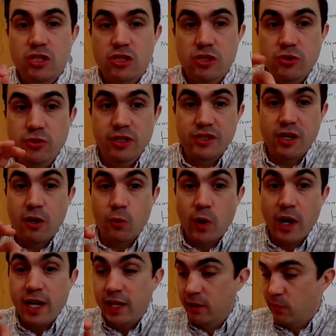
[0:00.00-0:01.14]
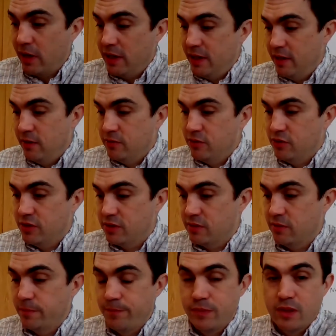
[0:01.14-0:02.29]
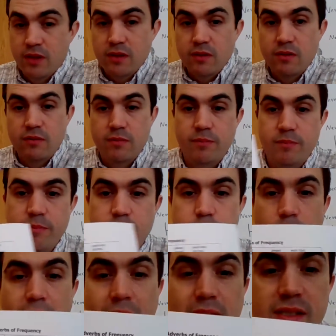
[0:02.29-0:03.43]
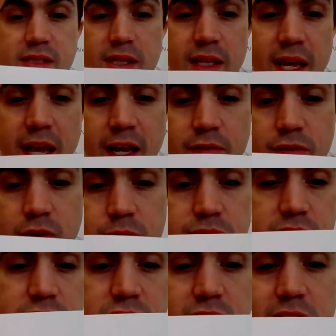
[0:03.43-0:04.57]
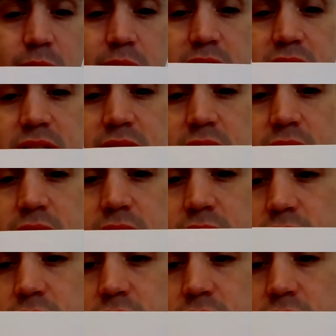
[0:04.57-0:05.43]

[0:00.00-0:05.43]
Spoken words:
Students are writing right now, just practicing adverbs of frequency.